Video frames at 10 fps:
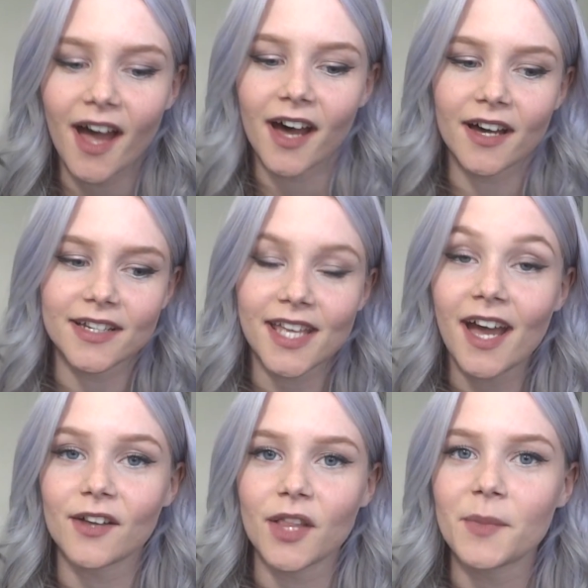
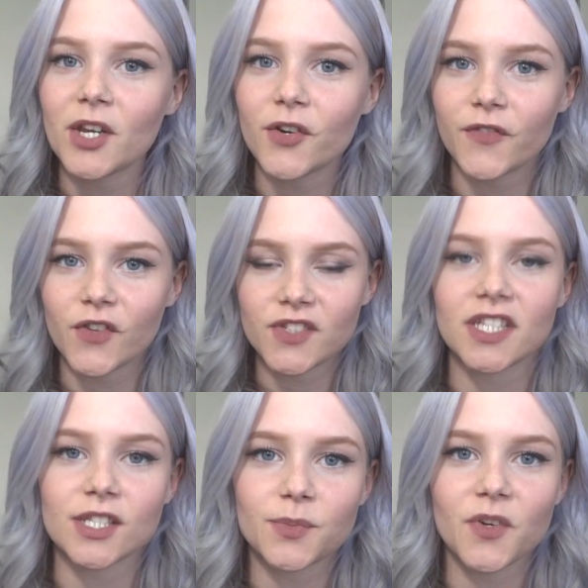yeah, let me know if you've
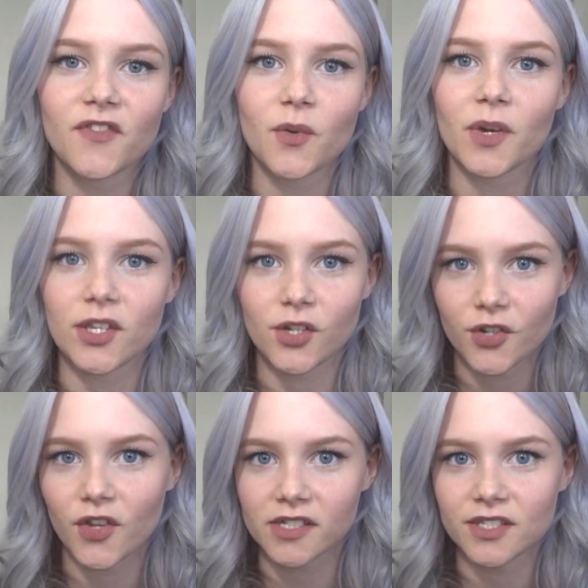seen this movie, what your
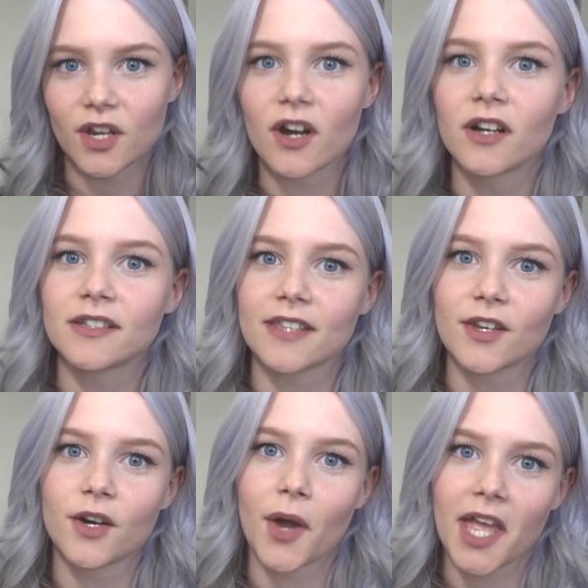thoughts are, because I
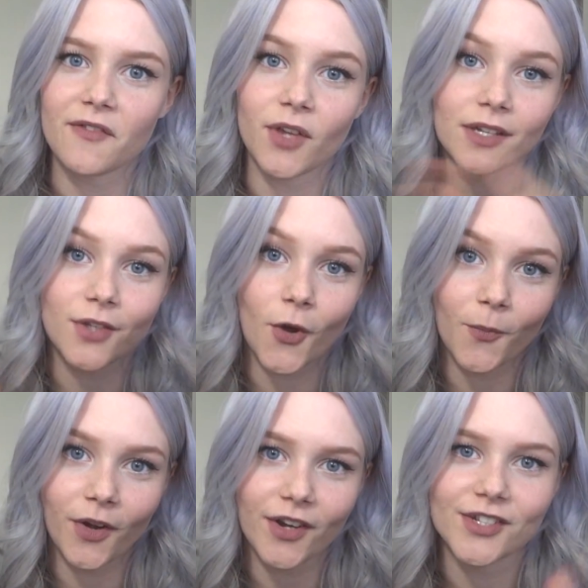know I gave you guys
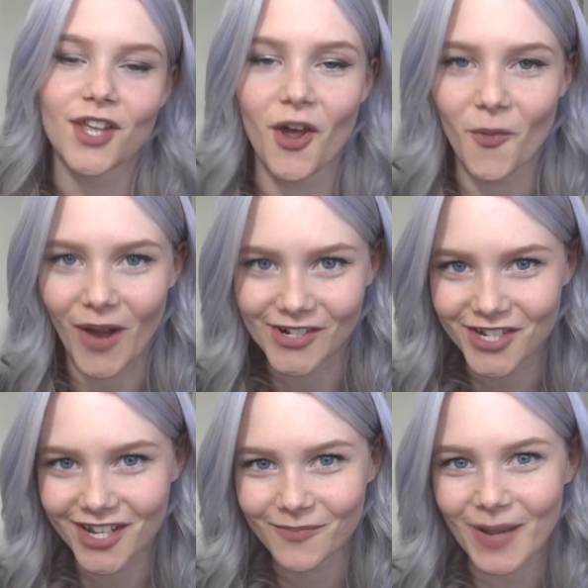homework to
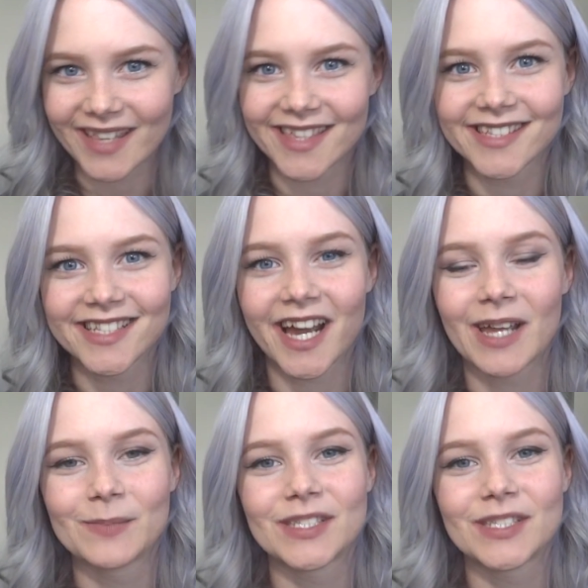watch it by this time.